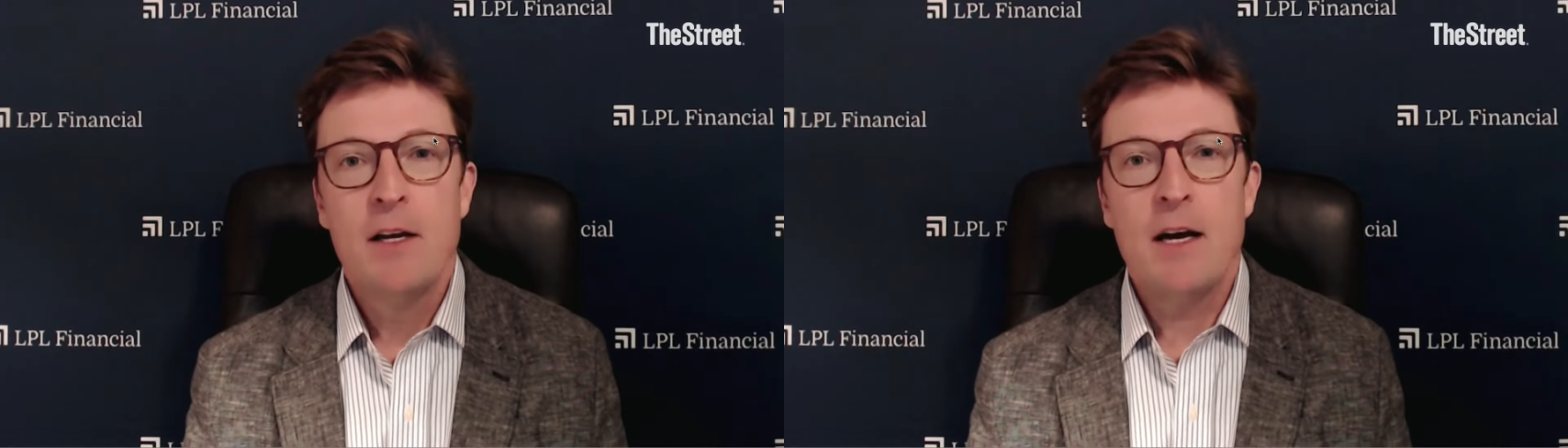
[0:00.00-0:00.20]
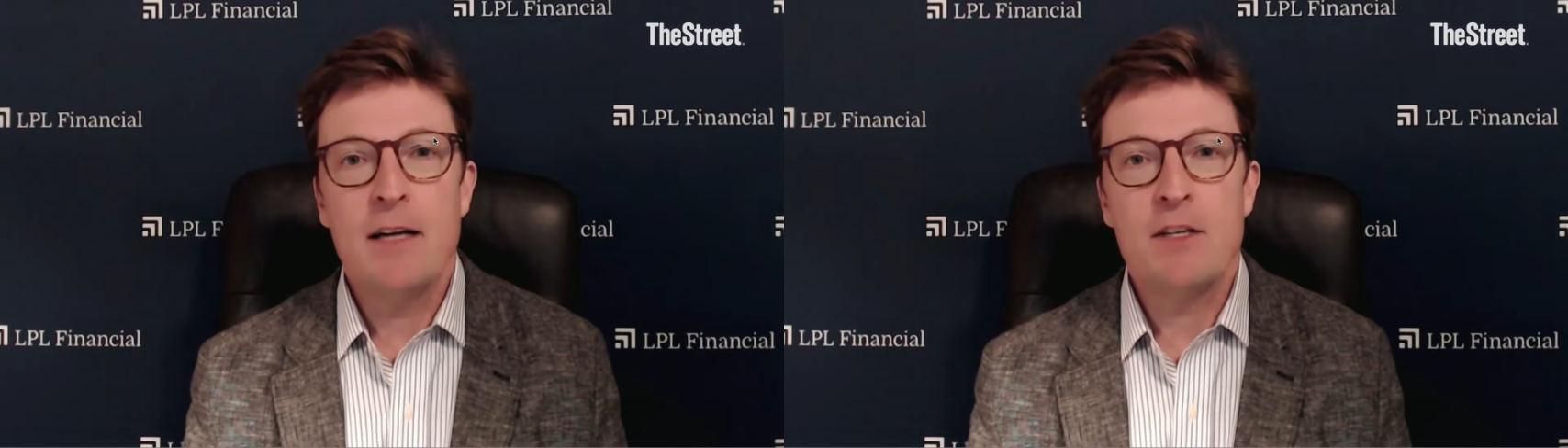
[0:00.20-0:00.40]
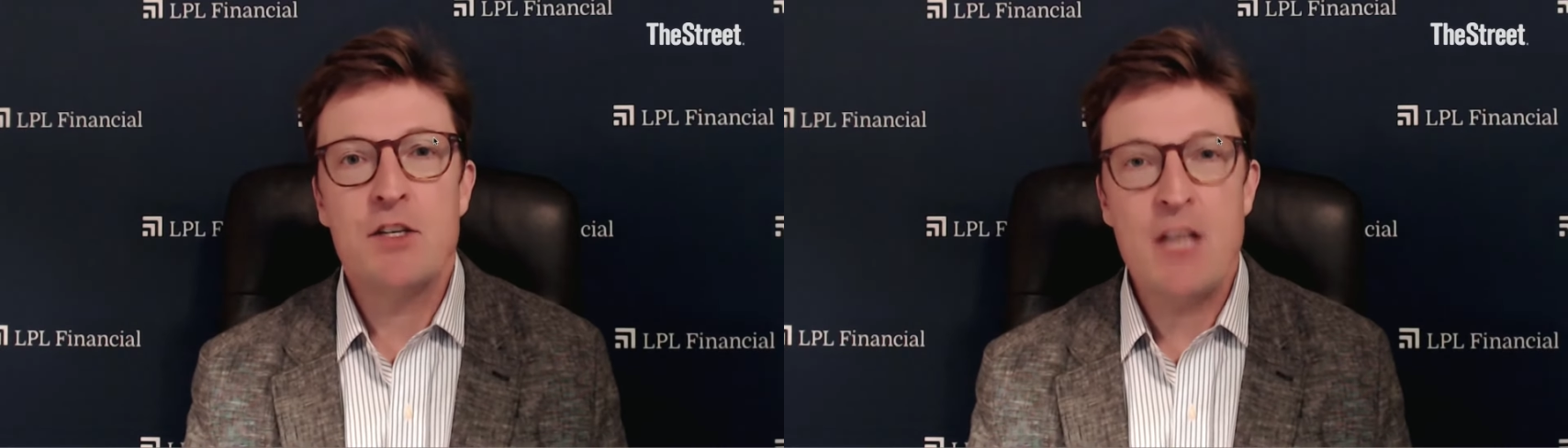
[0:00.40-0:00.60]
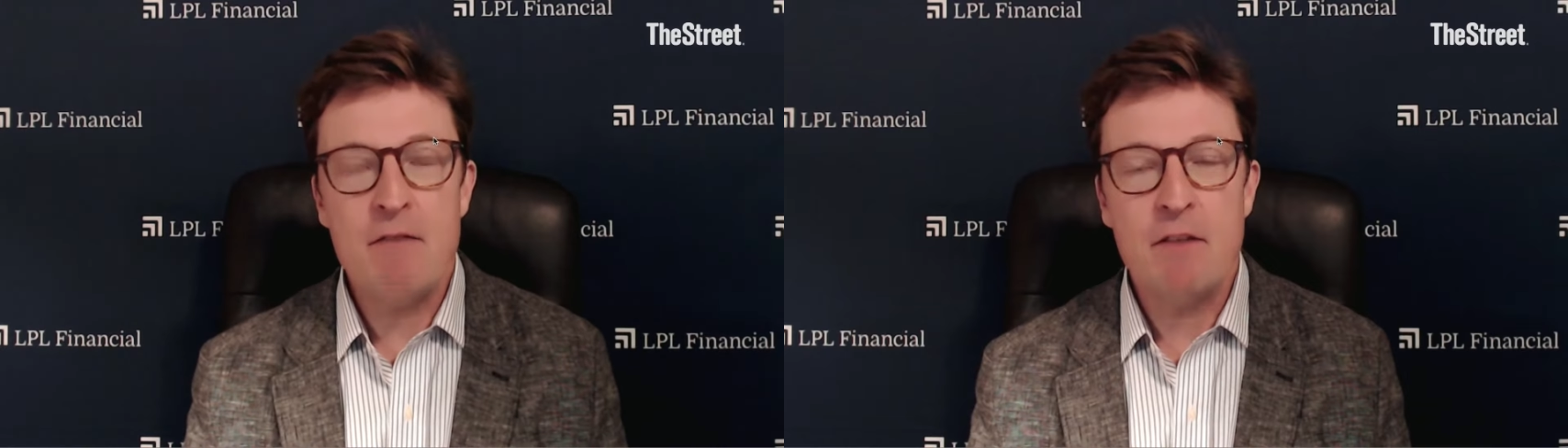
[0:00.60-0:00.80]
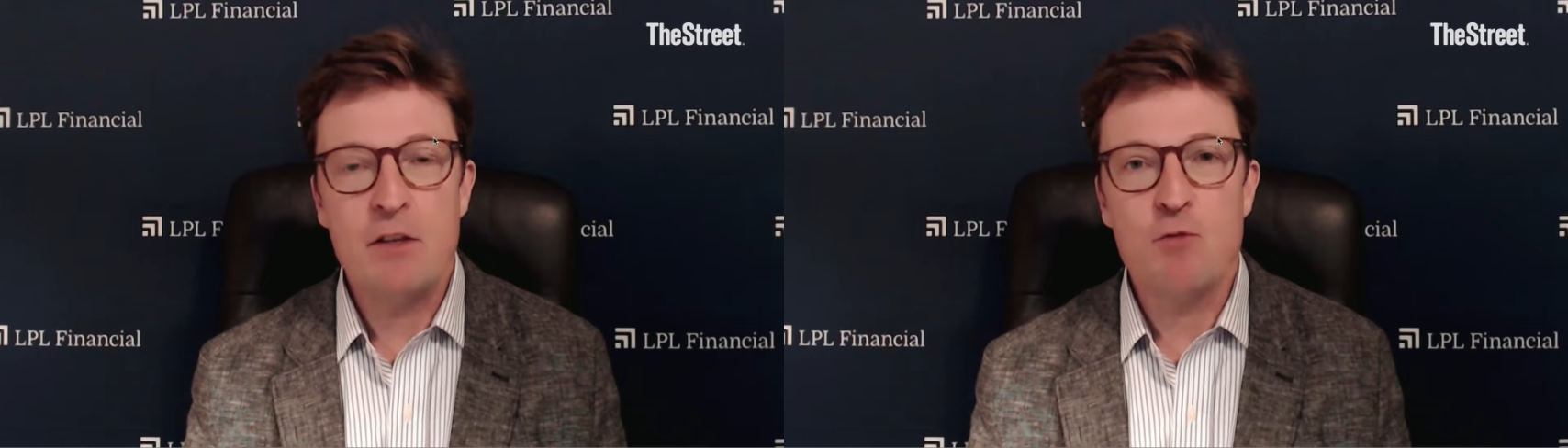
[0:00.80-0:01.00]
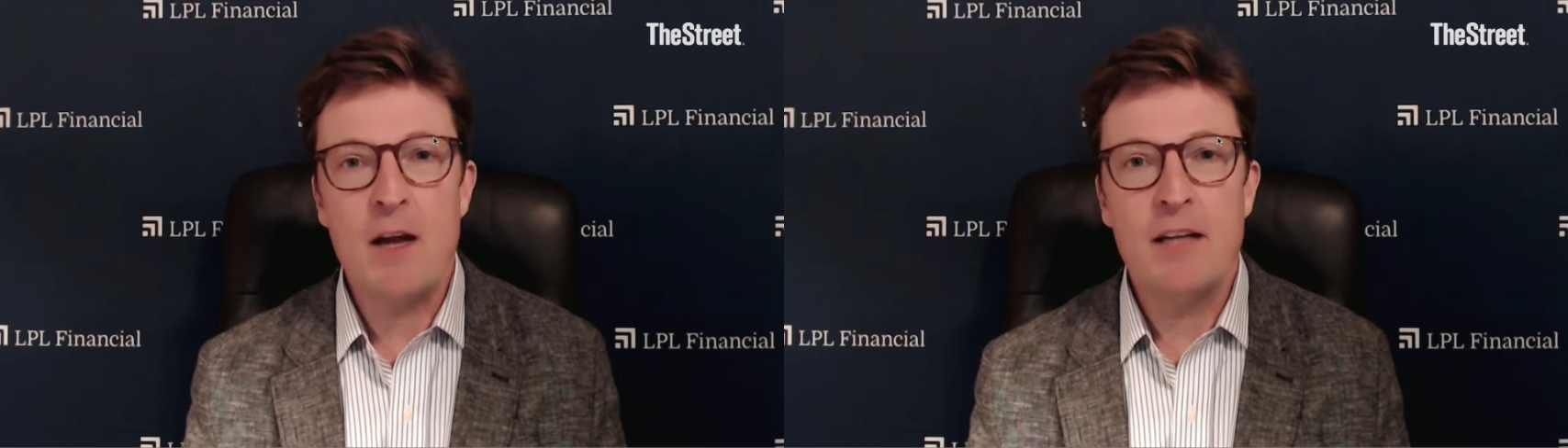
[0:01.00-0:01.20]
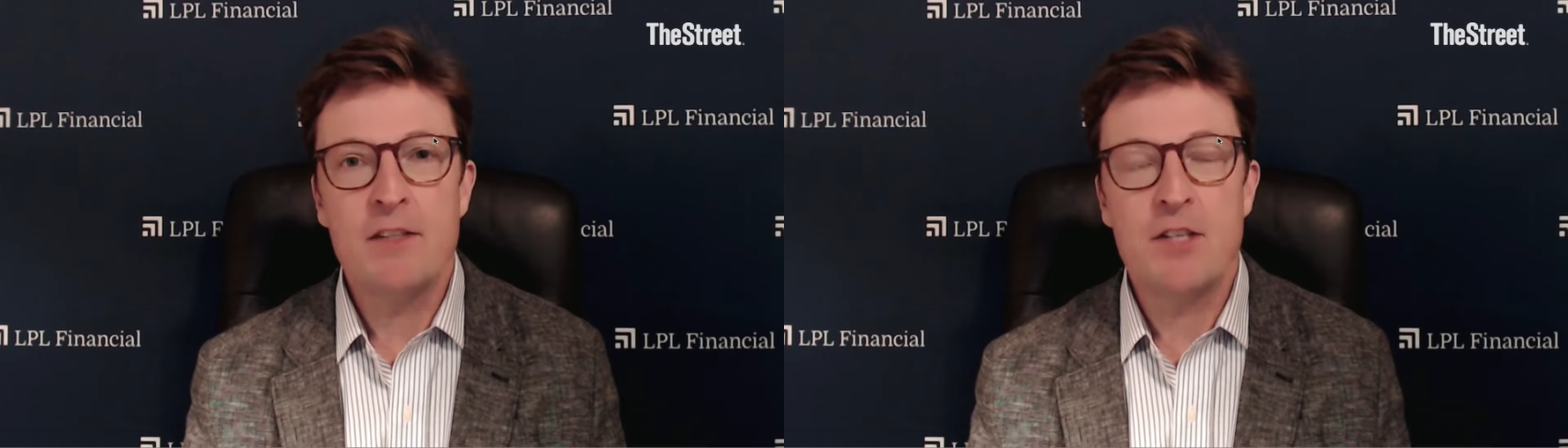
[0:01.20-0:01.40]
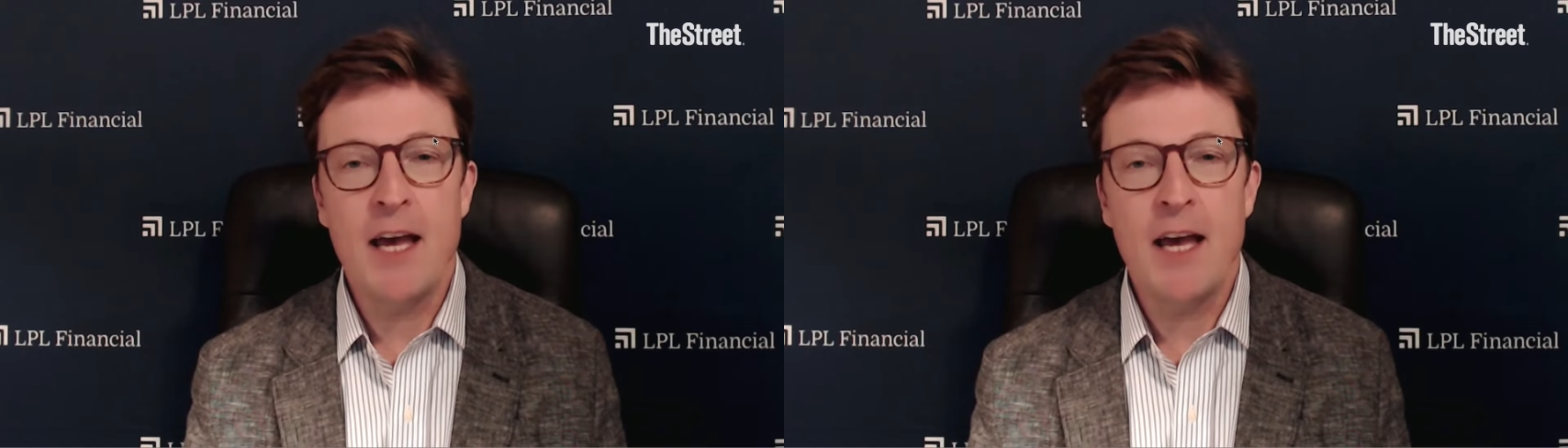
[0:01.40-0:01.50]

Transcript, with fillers: uh, savings rates